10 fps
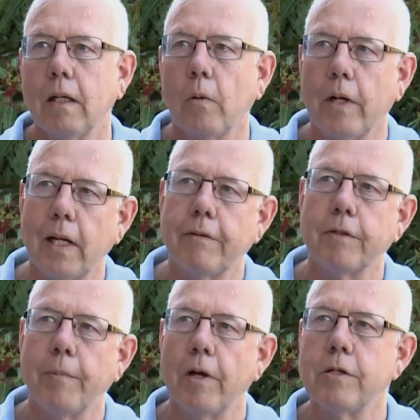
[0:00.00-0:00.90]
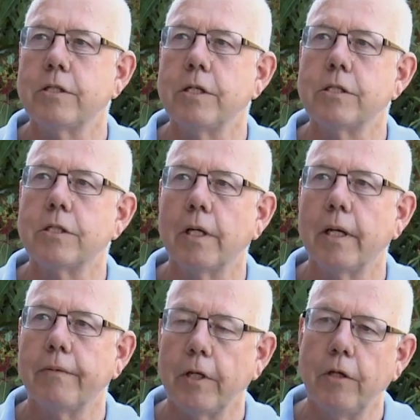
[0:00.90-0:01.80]
What I love the most is the
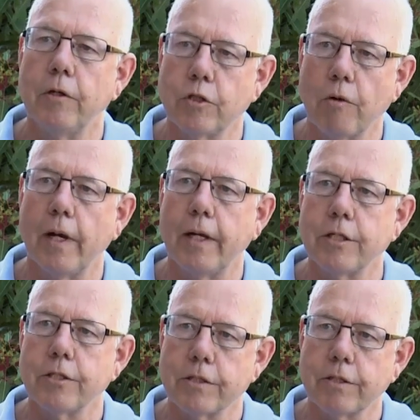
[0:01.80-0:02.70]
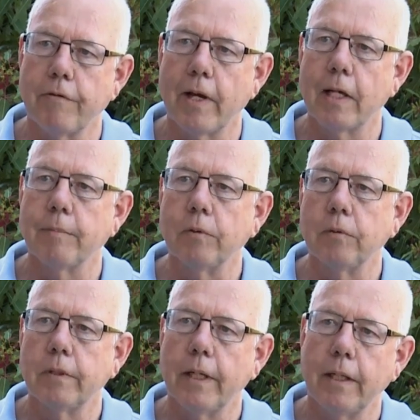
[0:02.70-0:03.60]
huge range that's available,
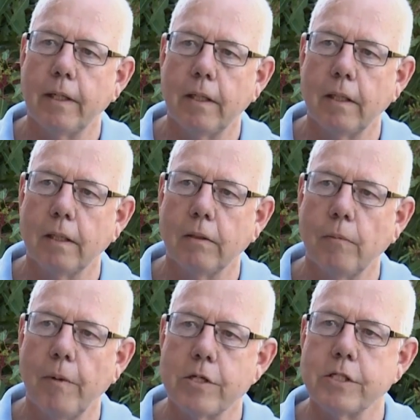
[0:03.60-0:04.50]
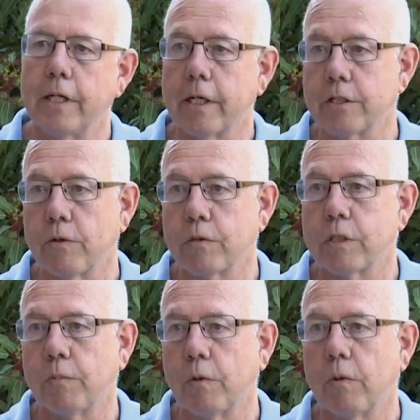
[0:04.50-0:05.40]
the almost
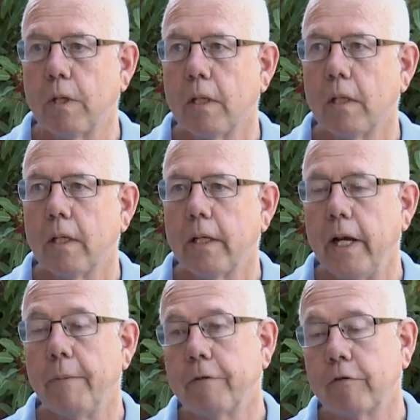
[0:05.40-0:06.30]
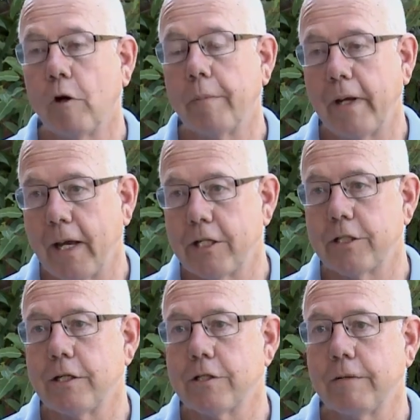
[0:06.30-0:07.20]
inexhaustible number of
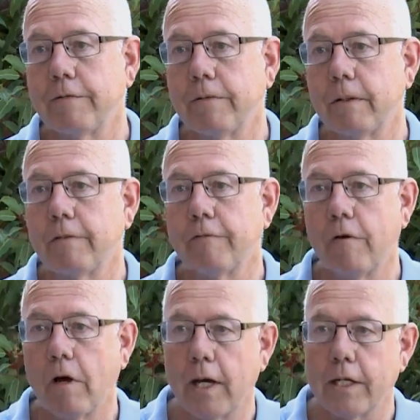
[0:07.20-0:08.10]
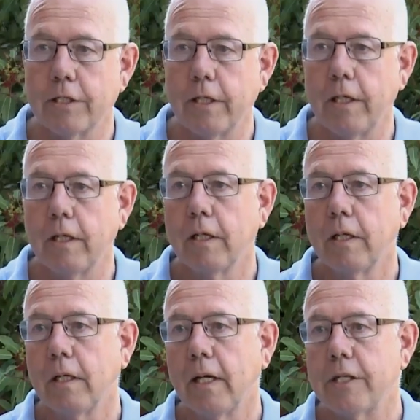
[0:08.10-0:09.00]
combinations of variety
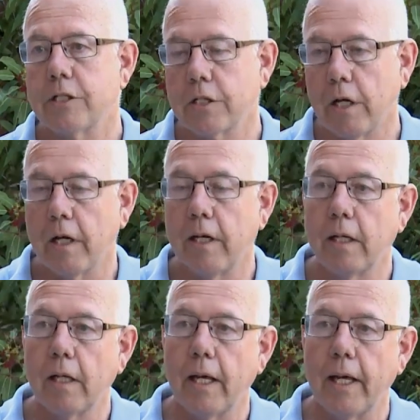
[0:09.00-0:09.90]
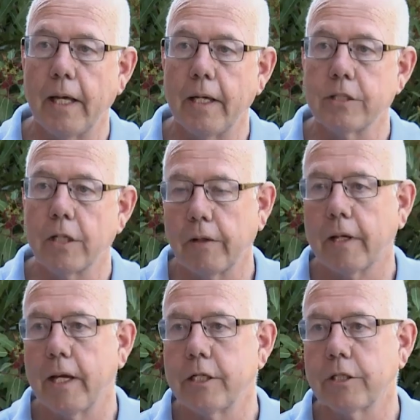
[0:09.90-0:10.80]
and style and
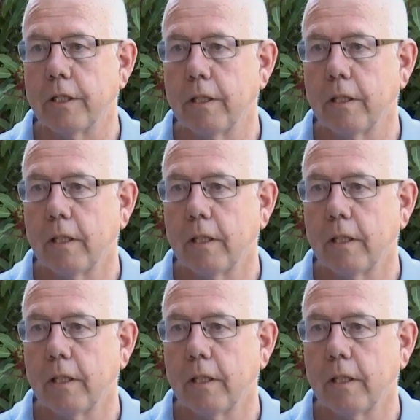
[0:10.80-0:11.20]
location